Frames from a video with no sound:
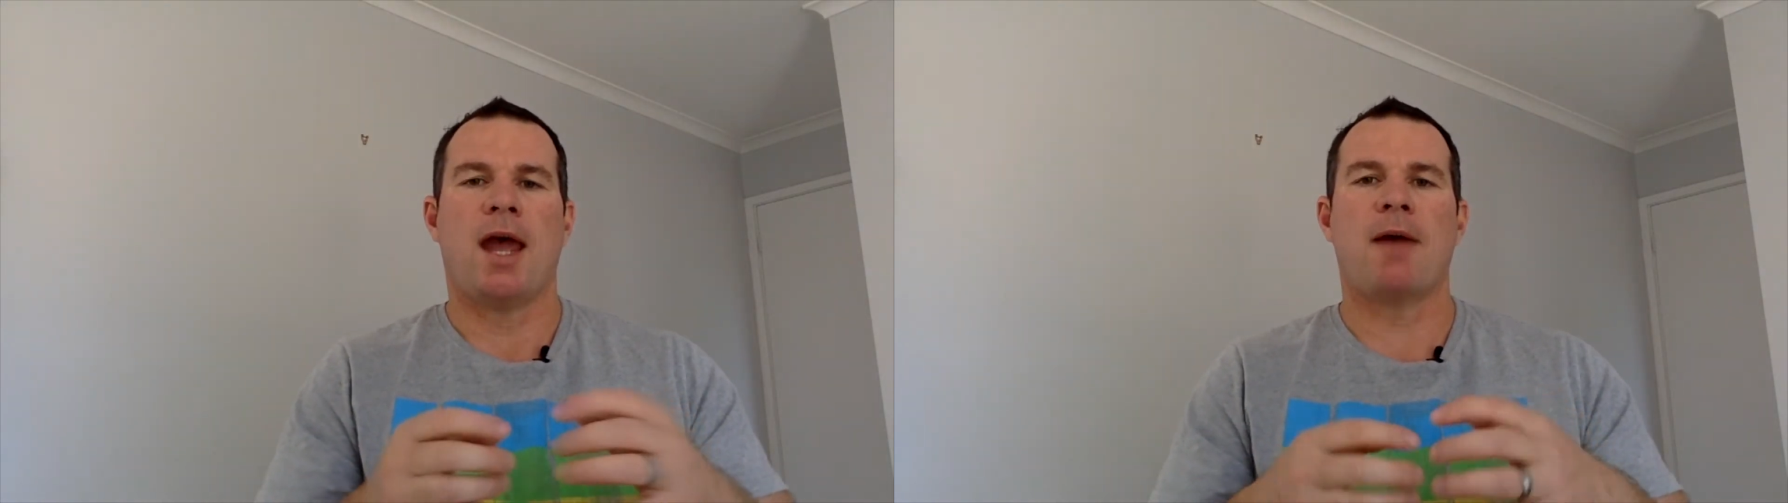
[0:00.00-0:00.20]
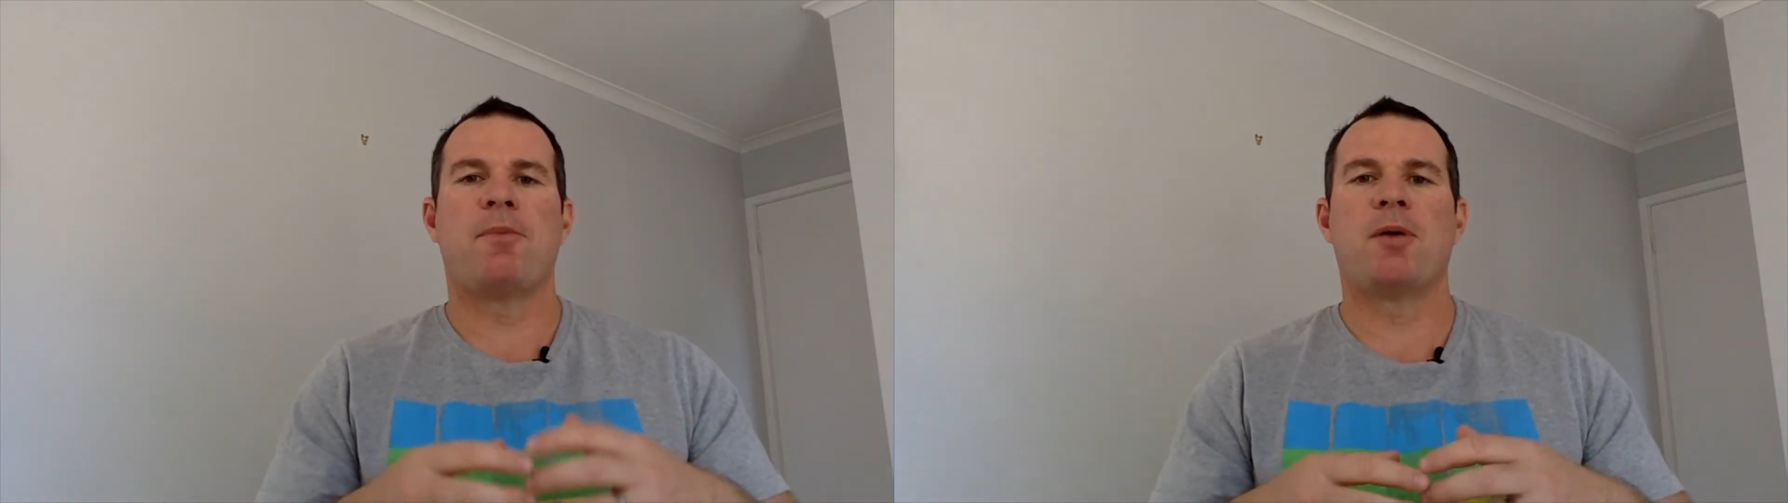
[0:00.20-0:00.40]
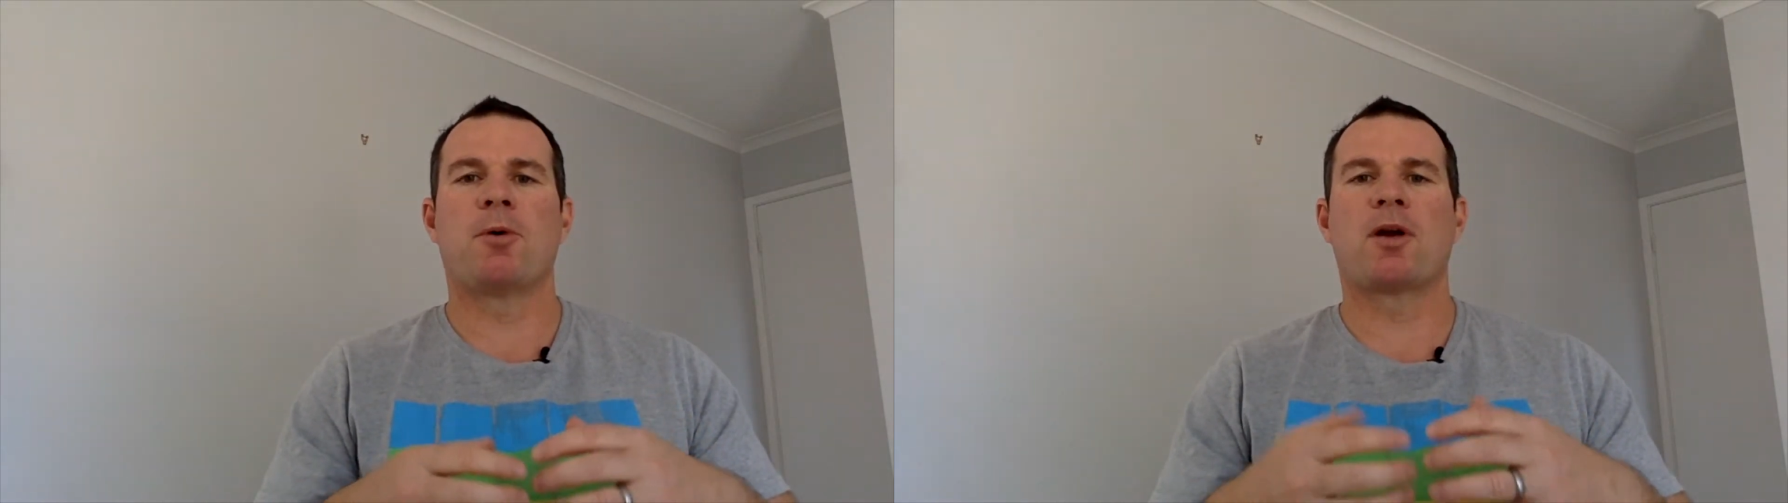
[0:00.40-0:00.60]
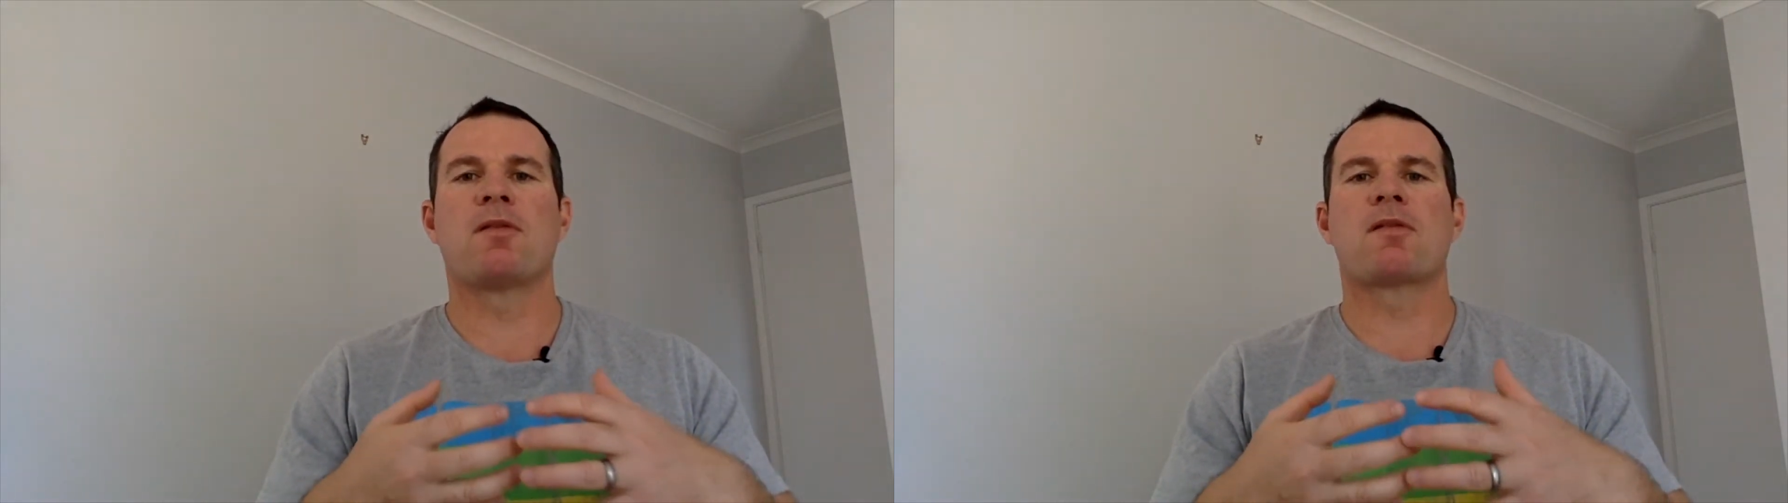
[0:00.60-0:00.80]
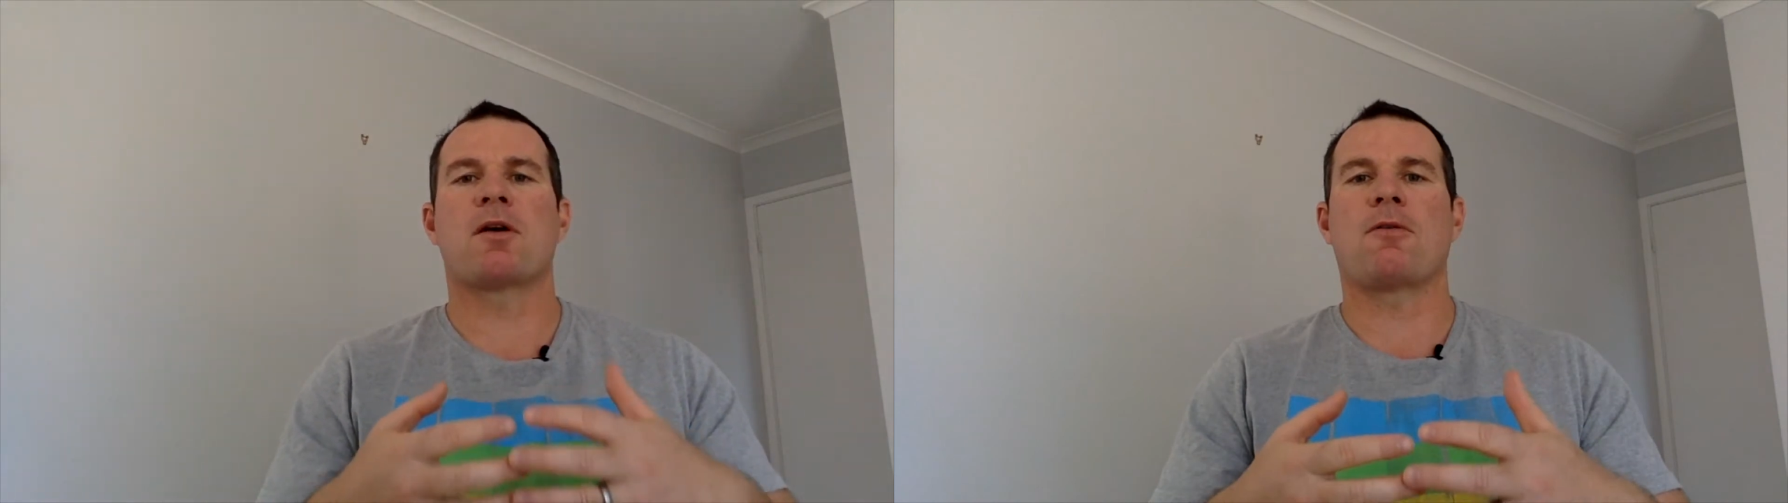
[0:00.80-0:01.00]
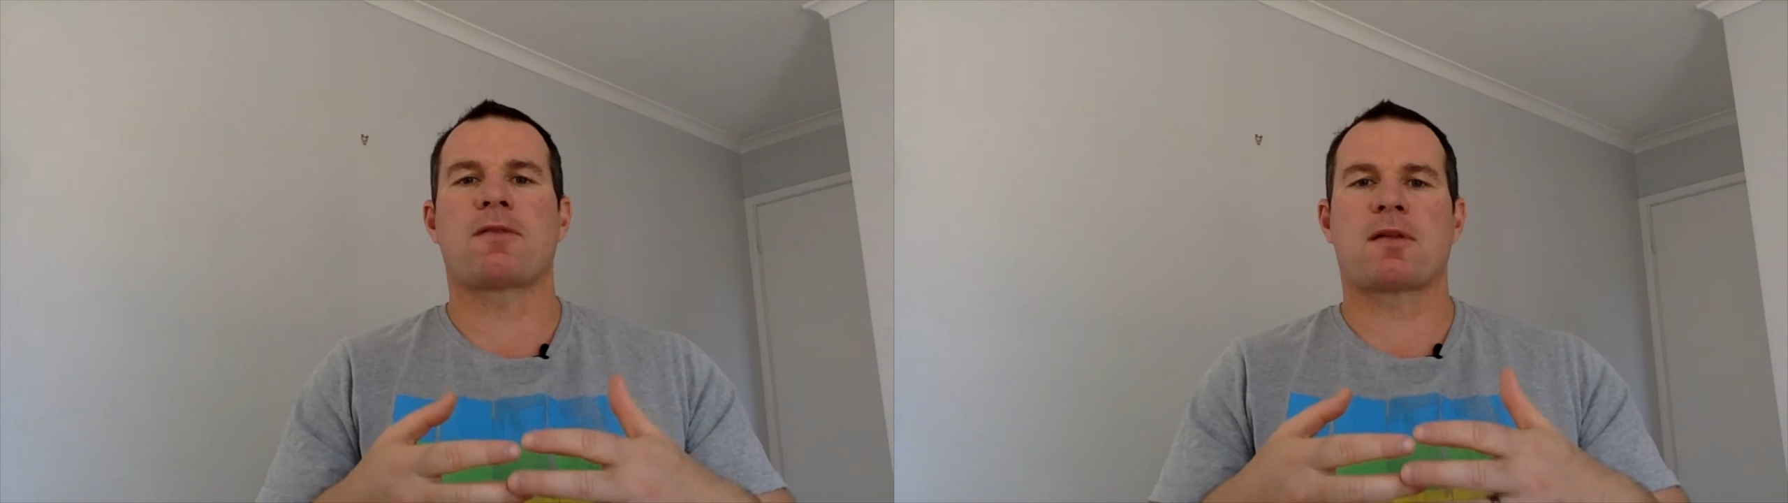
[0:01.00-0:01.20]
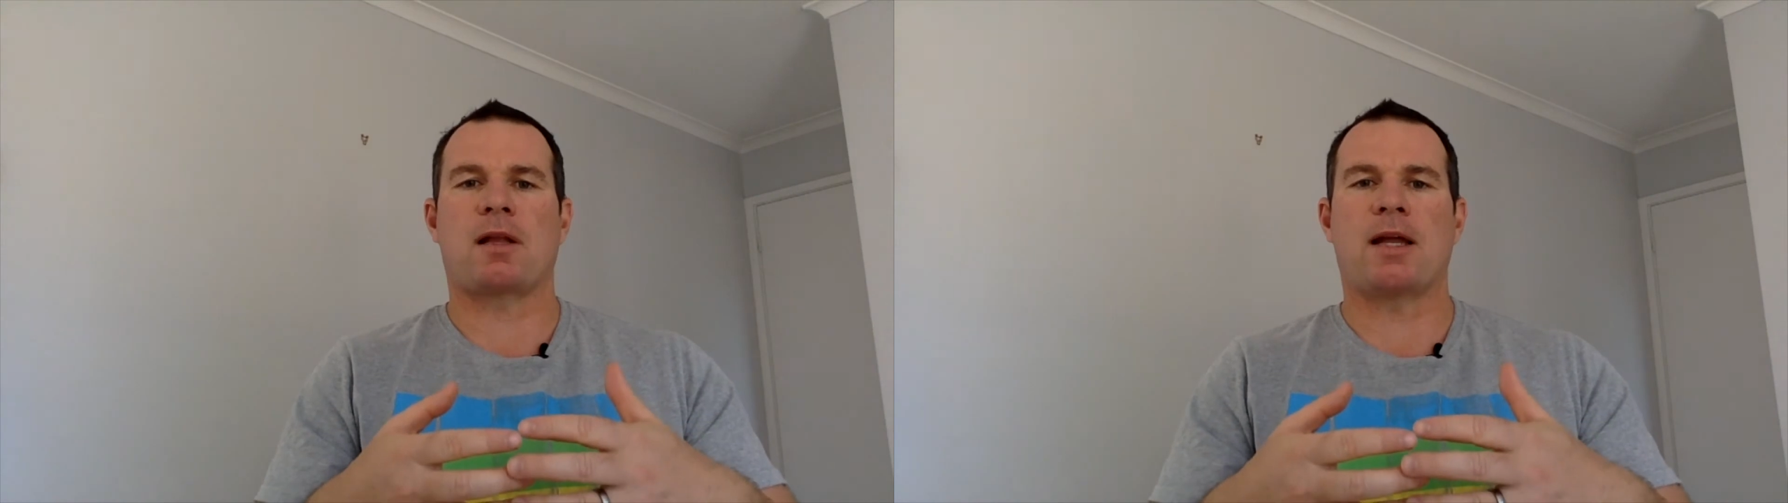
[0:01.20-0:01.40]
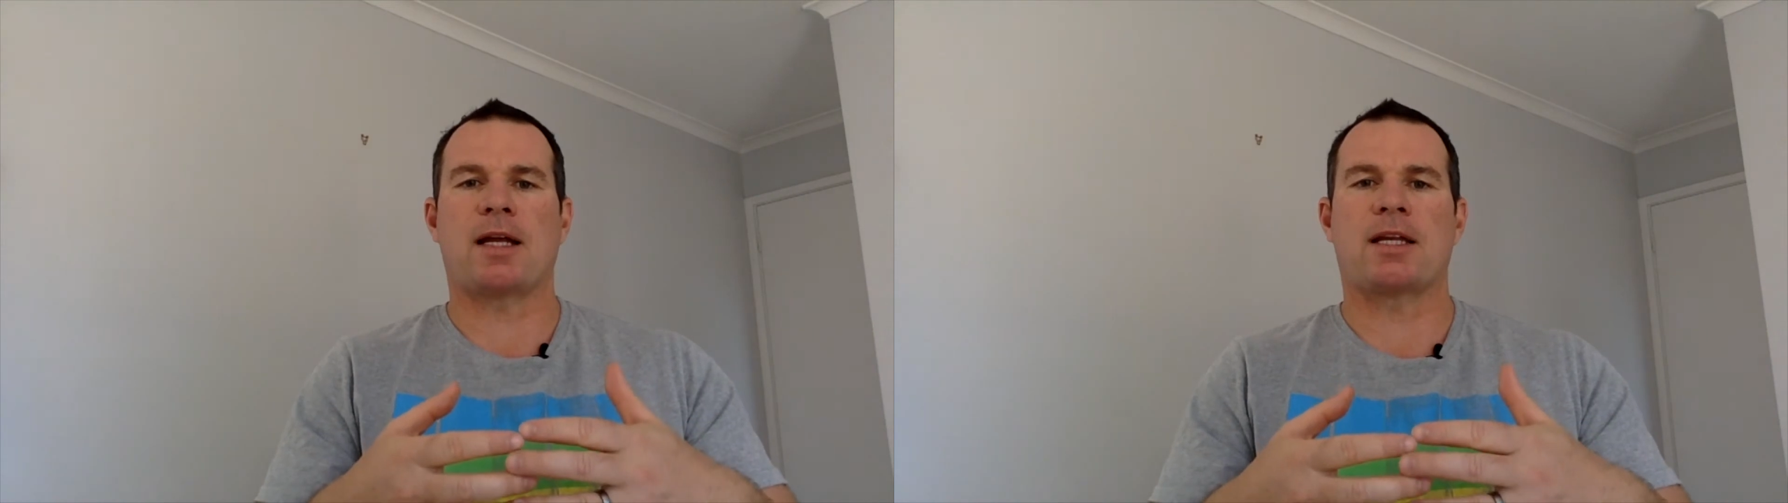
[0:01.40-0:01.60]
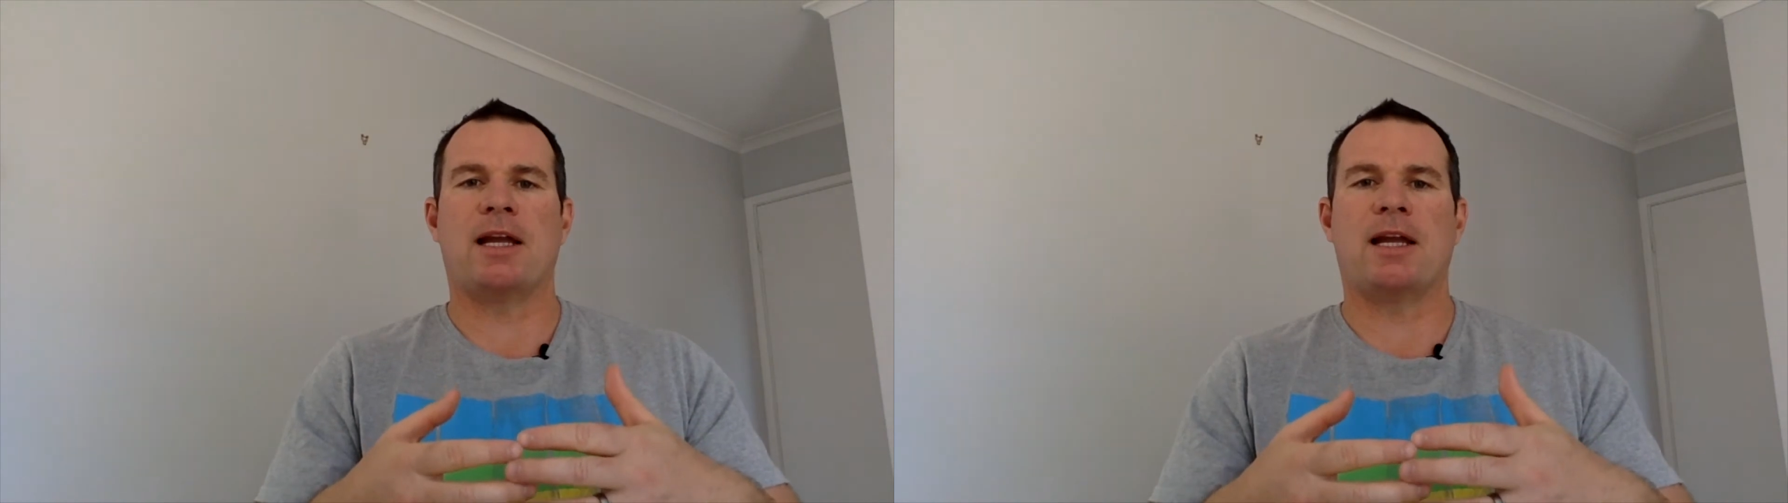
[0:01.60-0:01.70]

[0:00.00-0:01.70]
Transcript: and people can self-select